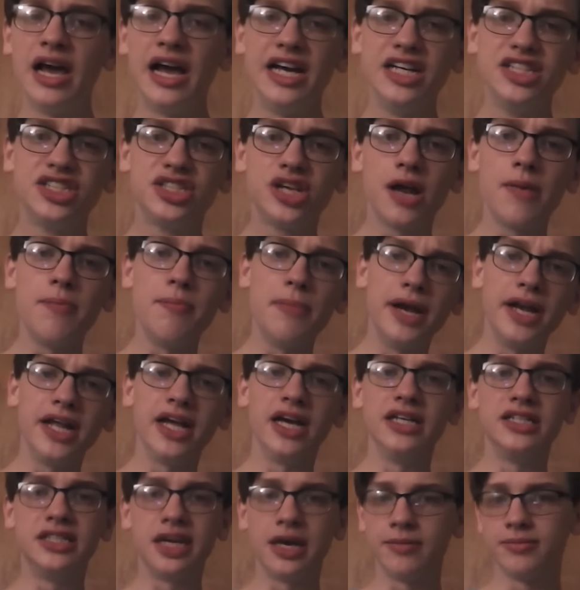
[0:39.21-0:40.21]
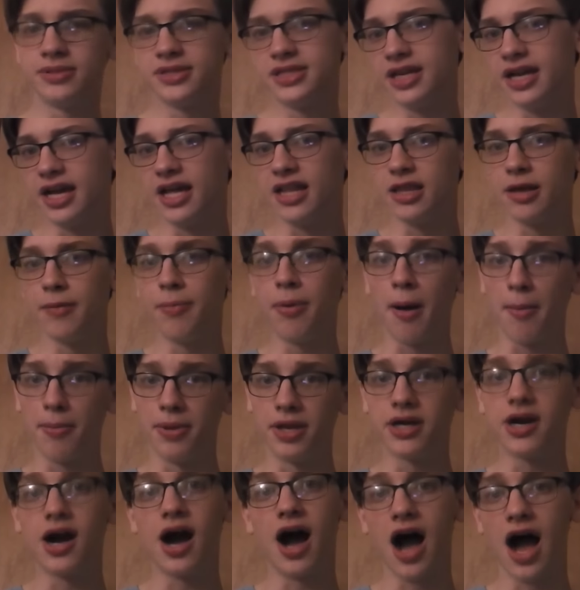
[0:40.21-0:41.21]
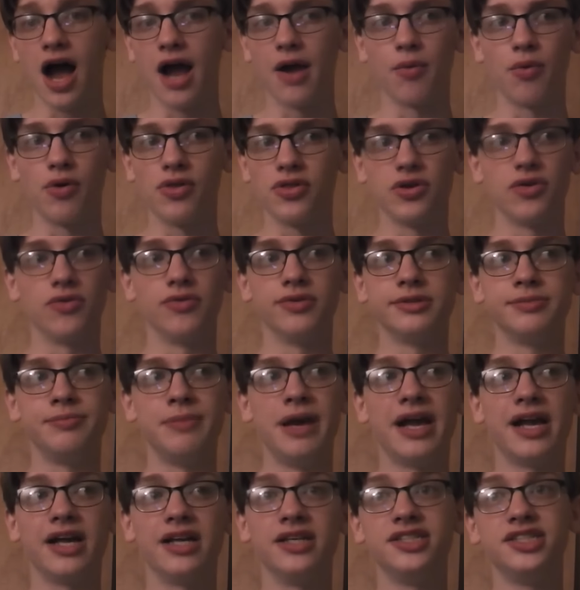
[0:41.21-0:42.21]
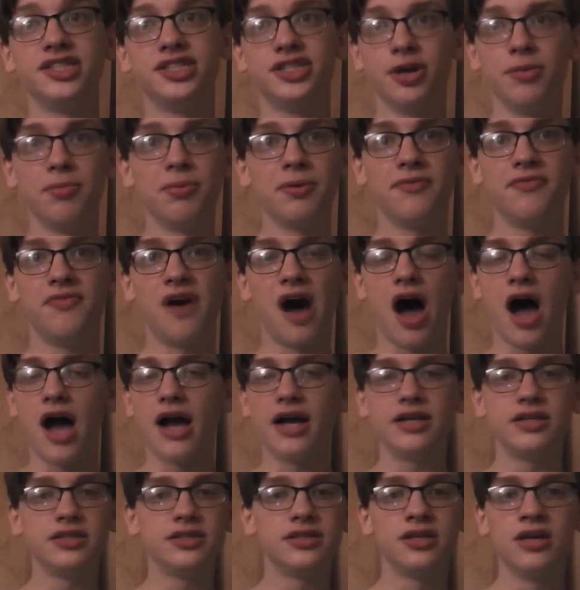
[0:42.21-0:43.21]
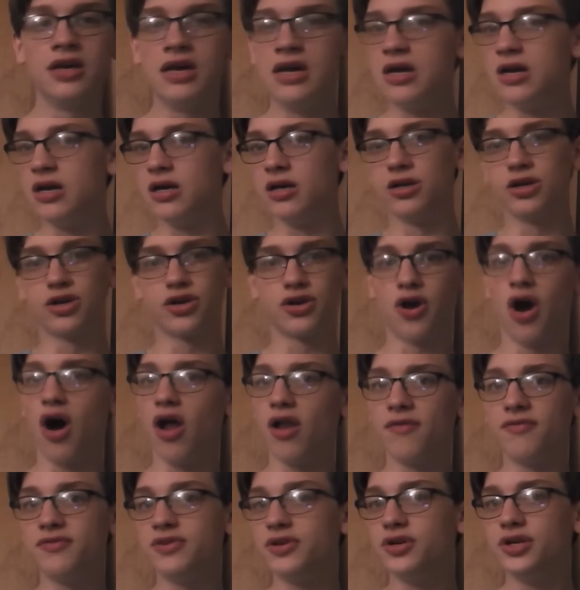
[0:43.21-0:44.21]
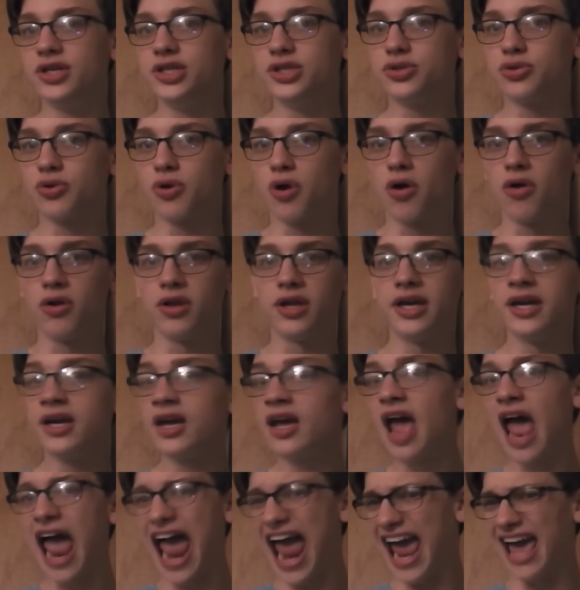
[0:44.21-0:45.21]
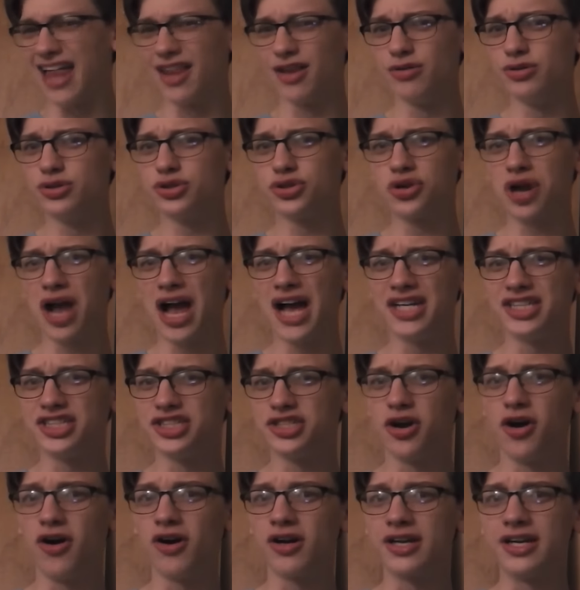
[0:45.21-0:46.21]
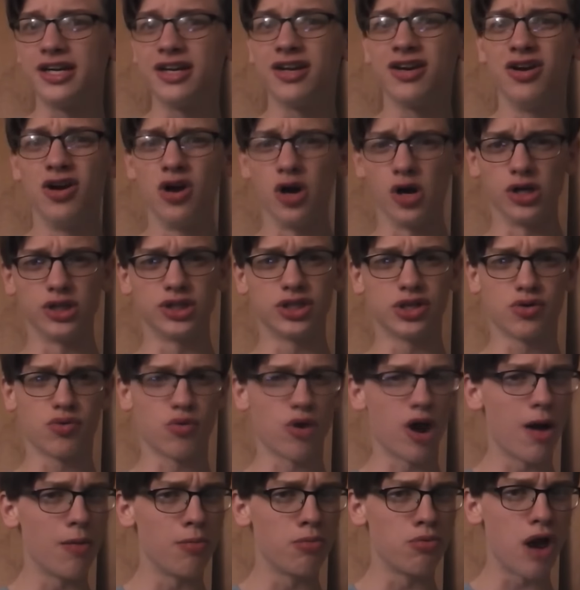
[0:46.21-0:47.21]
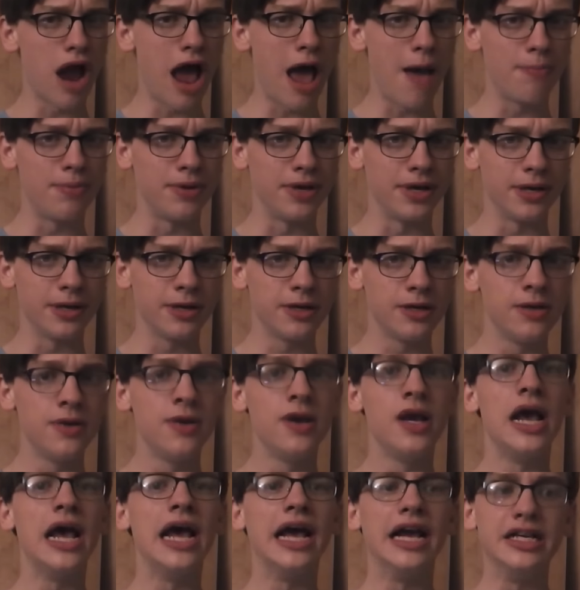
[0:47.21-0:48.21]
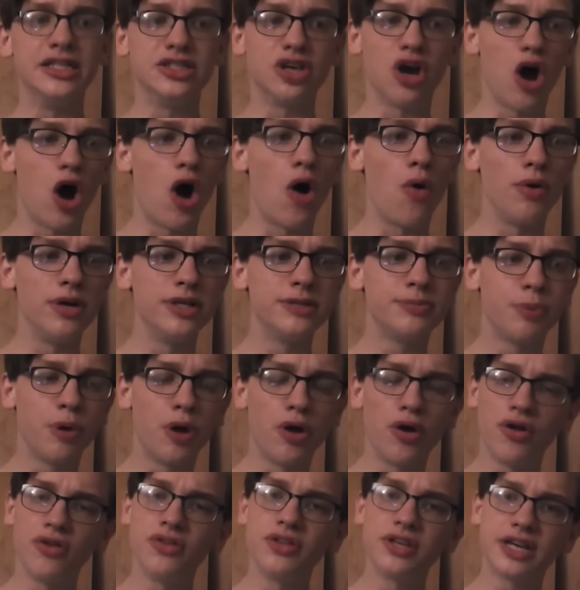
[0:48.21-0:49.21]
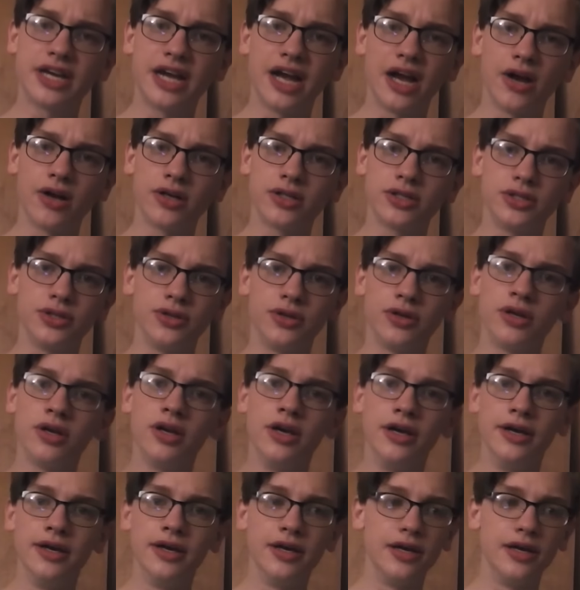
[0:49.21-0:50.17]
he's done many attempts to get in the public eye, whether it was making stupid vines, Call of Duty trolling, Halo trash talking, or scrub rapping. He's always put on the character